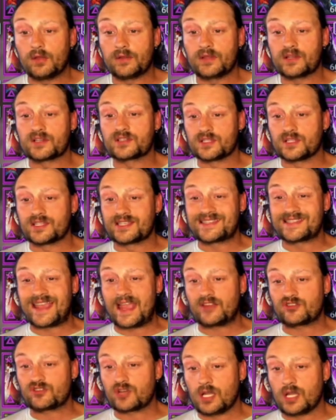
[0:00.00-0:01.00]
There's
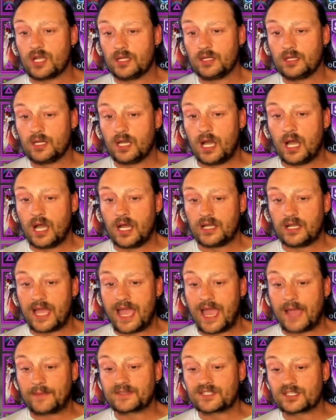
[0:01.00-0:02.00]
Lysandra.
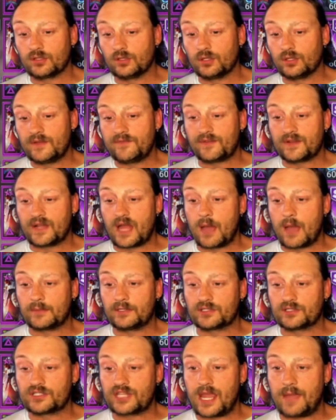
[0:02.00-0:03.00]
Absolutely phenomenal
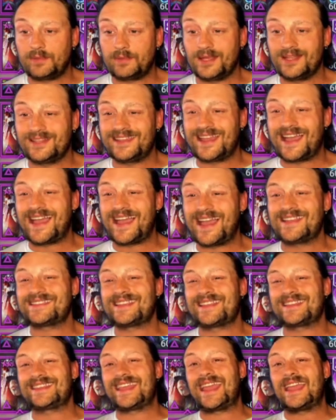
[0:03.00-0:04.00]
champion. Guys,
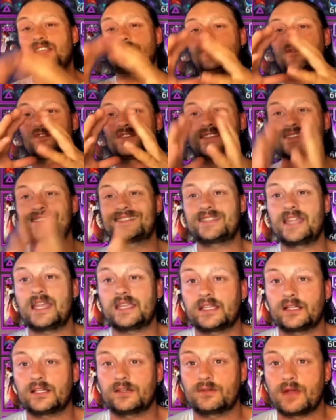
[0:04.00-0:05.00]
thanks for
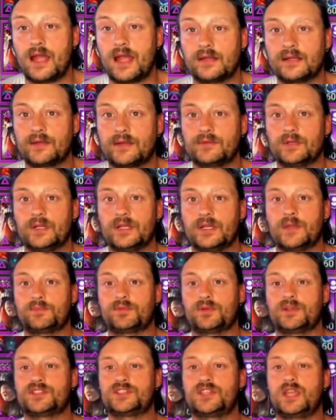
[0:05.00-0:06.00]
sticking around. I really
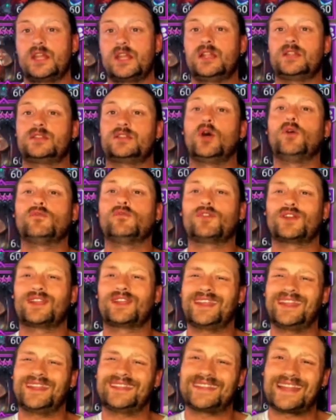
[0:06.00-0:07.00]
appreciate it. Don't
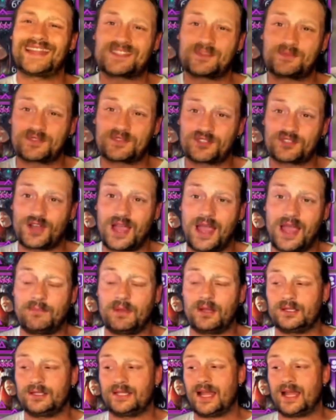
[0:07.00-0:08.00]
forget that subscribe
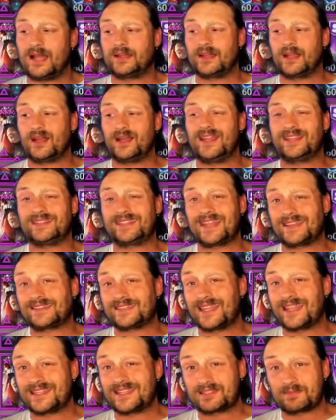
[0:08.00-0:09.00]
button down there. Hit that
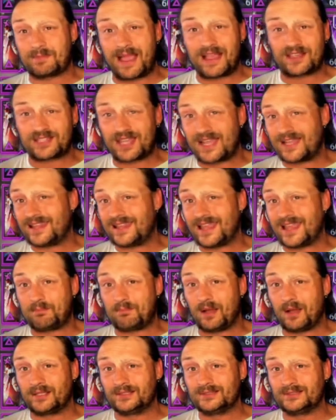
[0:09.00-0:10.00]
thing. Smash that like
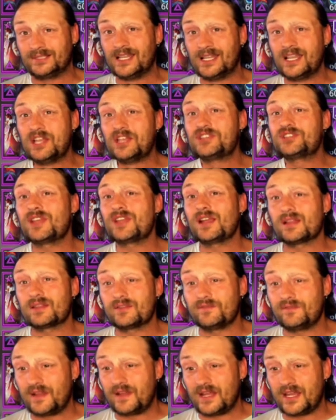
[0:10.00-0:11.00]
button. Share the
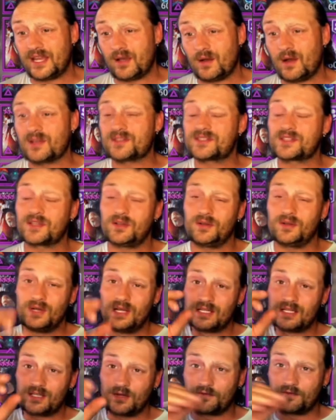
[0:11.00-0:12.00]
video. Also,
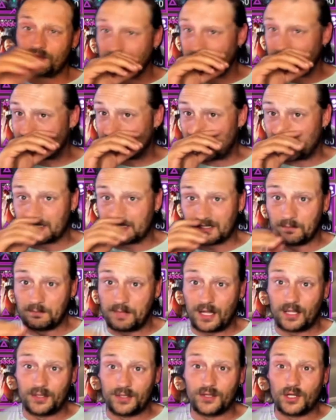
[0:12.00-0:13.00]
don't forget that little
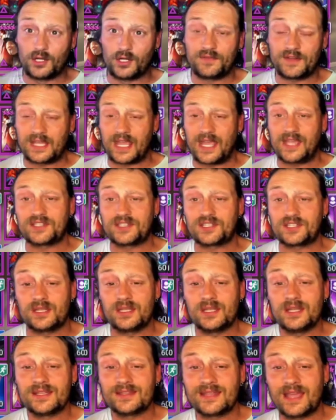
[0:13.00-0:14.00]
bell notification.
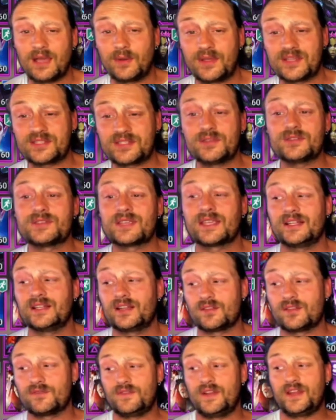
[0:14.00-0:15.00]
That way, as soon as I get
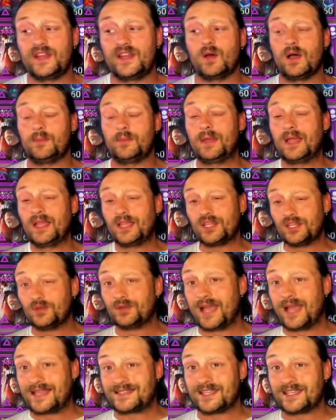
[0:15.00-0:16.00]
another video up, you
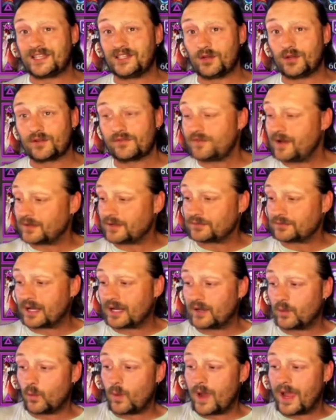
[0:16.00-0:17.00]
guys get notified right
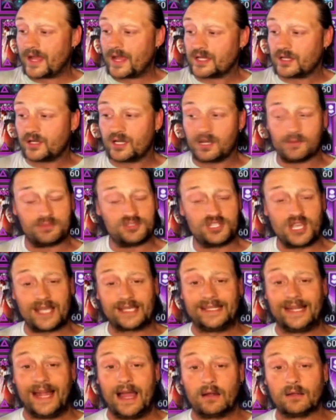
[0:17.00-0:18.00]
away and you can come check
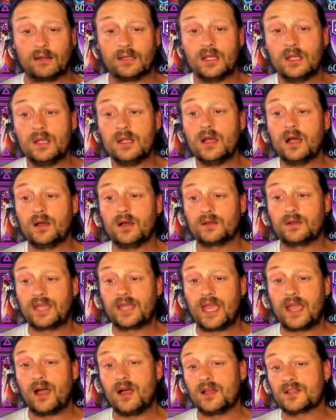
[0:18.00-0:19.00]
it out.
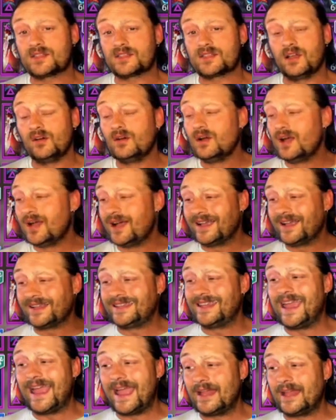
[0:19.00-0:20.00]
Okay, also,
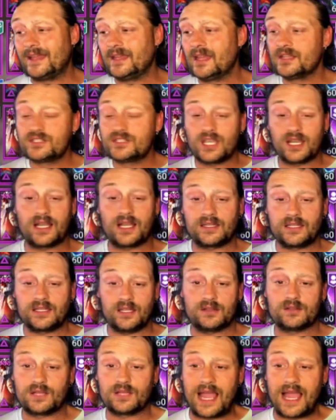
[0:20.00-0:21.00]
again, check out the
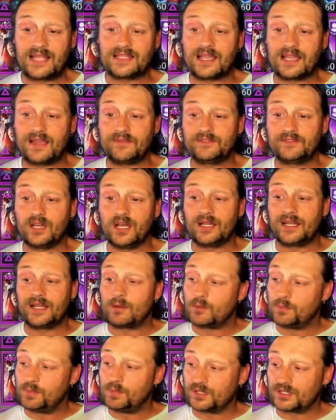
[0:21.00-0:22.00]
other guides I've done. I
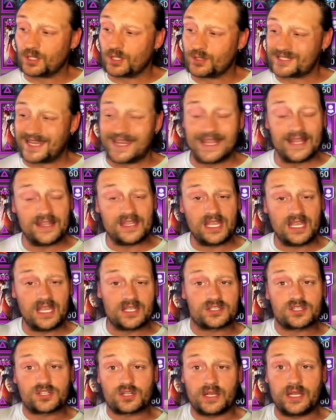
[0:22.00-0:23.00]
will put those in the
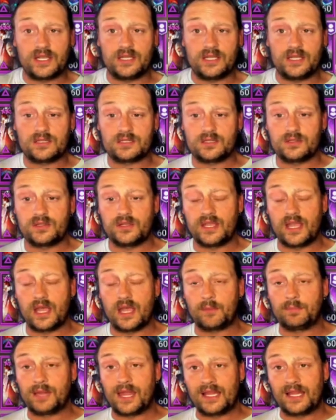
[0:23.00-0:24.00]
end screen to the
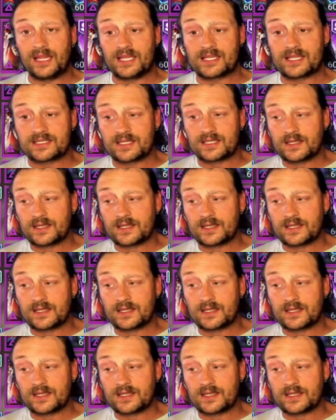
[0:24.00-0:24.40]
playlist.